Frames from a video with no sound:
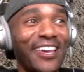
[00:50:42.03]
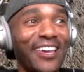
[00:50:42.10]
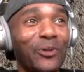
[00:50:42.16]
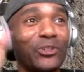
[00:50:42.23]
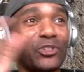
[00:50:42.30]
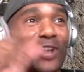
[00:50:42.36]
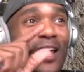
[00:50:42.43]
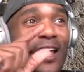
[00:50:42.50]

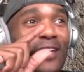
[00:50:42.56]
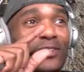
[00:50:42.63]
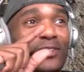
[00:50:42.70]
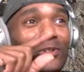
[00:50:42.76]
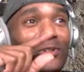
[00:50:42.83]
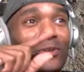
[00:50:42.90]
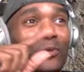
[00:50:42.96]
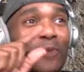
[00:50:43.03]
you're trying
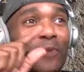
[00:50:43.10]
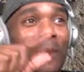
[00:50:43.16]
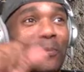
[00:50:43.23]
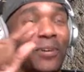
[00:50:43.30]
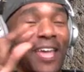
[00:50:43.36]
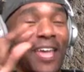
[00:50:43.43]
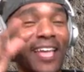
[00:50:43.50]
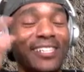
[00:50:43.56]
to
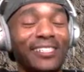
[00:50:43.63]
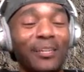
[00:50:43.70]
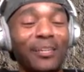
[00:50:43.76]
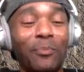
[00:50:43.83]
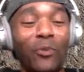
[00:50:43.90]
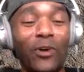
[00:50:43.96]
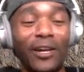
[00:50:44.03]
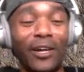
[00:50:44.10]
replicate
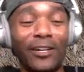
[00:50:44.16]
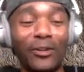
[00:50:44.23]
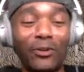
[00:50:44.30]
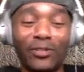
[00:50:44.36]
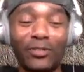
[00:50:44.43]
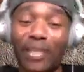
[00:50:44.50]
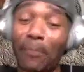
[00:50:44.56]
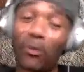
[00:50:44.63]
someone
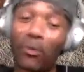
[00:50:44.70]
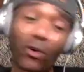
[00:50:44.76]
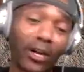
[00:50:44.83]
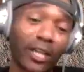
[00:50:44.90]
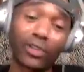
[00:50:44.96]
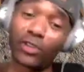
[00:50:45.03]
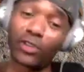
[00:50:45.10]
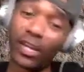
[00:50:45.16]
who's like
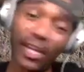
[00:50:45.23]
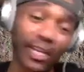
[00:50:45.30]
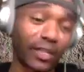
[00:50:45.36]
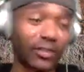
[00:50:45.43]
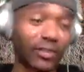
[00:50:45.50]
pouring a drink and they're